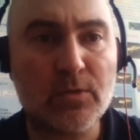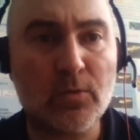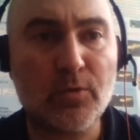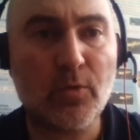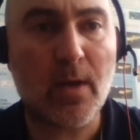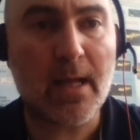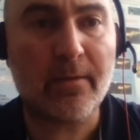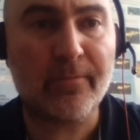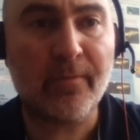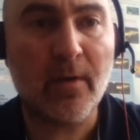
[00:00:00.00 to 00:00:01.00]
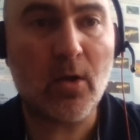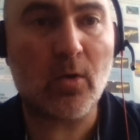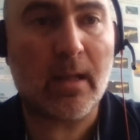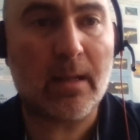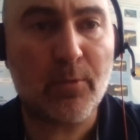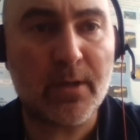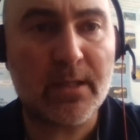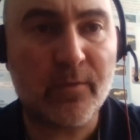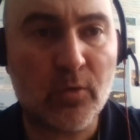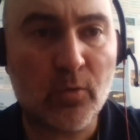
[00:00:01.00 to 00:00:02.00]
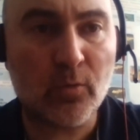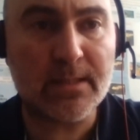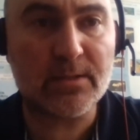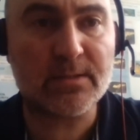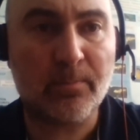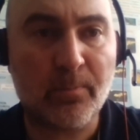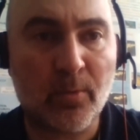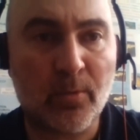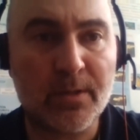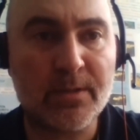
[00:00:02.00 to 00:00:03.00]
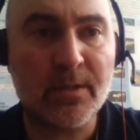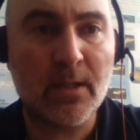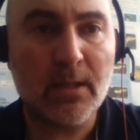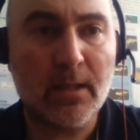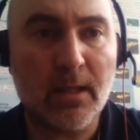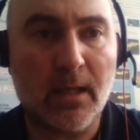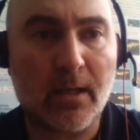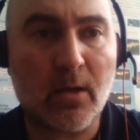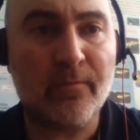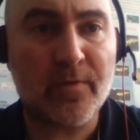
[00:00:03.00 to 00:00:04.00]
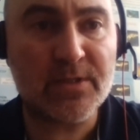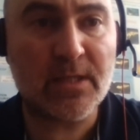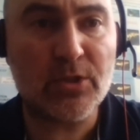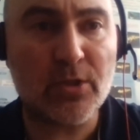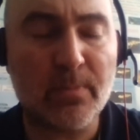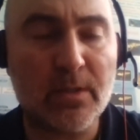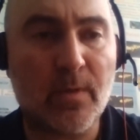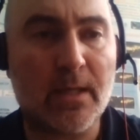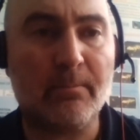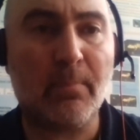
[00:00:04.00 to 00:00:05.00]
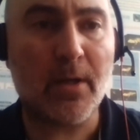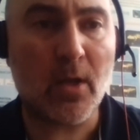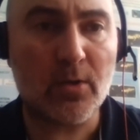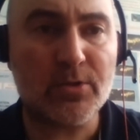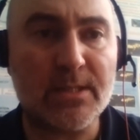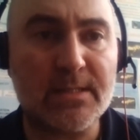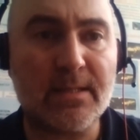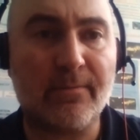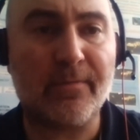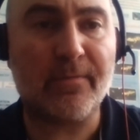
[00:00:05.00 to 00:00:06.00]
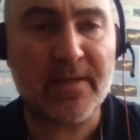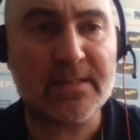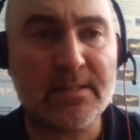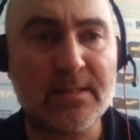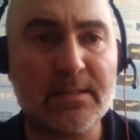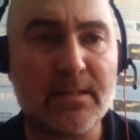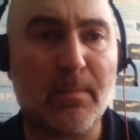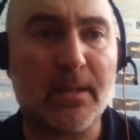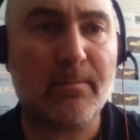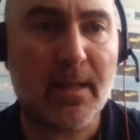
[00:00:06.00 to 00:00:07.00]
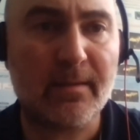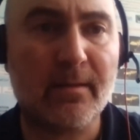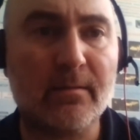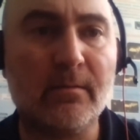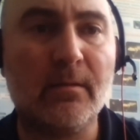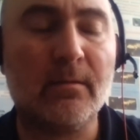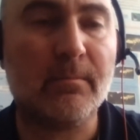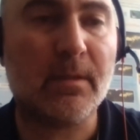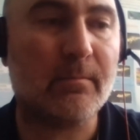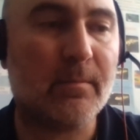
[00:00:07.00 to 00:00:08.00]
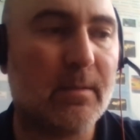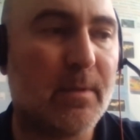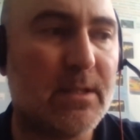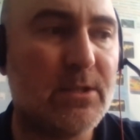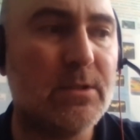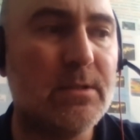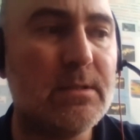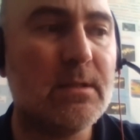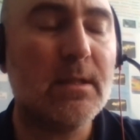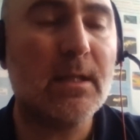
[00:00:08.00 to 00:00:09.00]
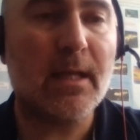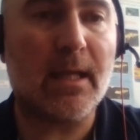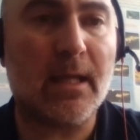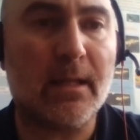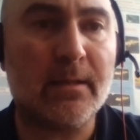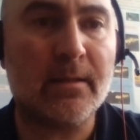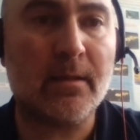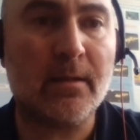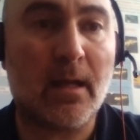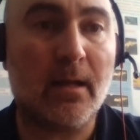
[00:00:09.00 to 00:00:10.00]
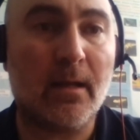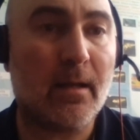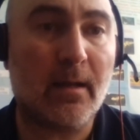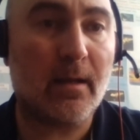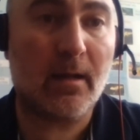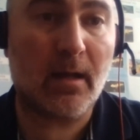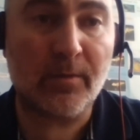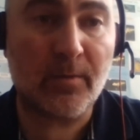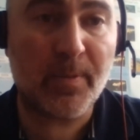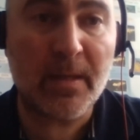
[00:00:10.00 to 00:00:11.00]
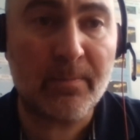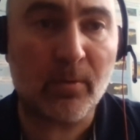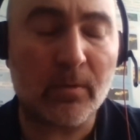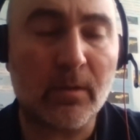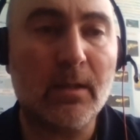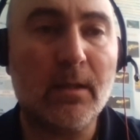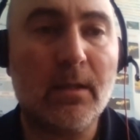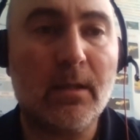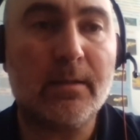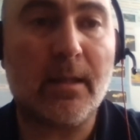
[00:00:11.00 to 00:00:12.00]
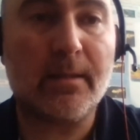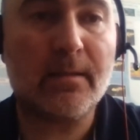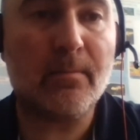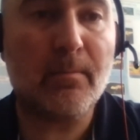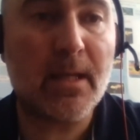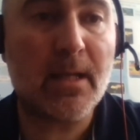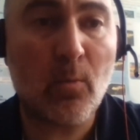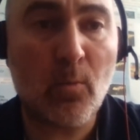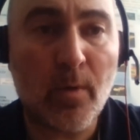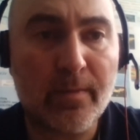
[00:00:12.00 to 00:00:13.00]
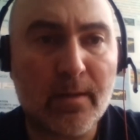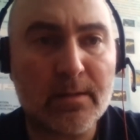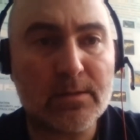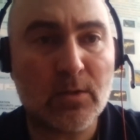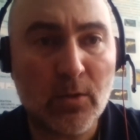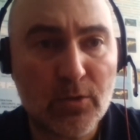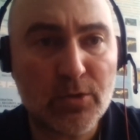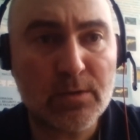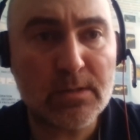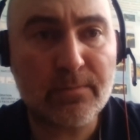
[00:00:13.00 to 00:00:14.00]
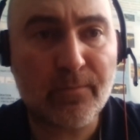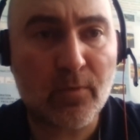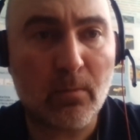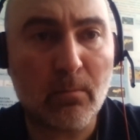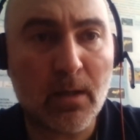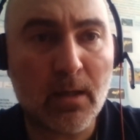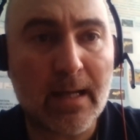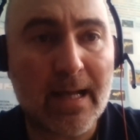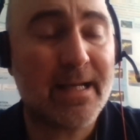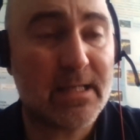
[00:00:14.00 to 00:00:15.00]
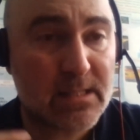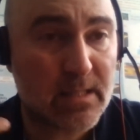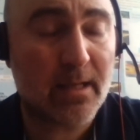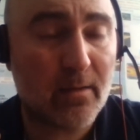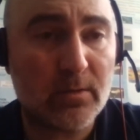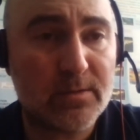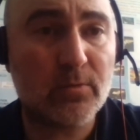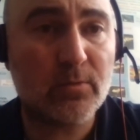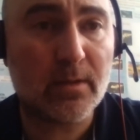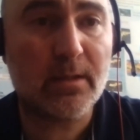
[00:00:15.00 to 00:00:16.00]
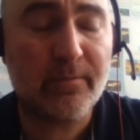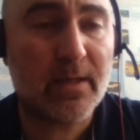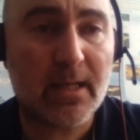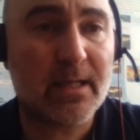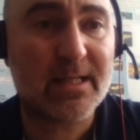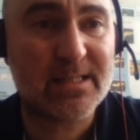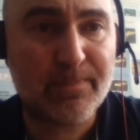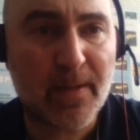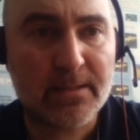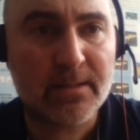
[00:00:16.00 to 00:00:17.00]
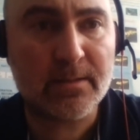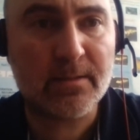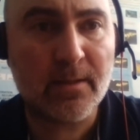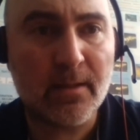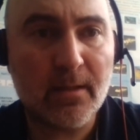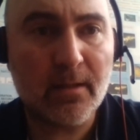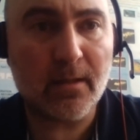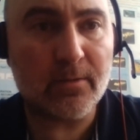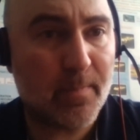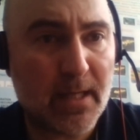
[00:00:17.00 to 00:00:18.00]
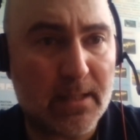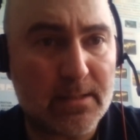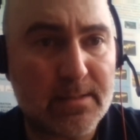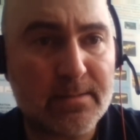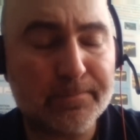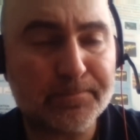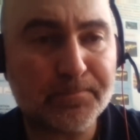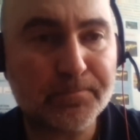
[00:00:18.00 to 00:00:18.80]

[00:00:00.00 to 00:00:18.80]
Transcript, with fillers: So to have collaborative tools that support uh, conversation between a biologist and a physicist and mathematical um, mathematician and uh, uh, other people that may come with uh, solutions from uh, uh, also even unexpected domains.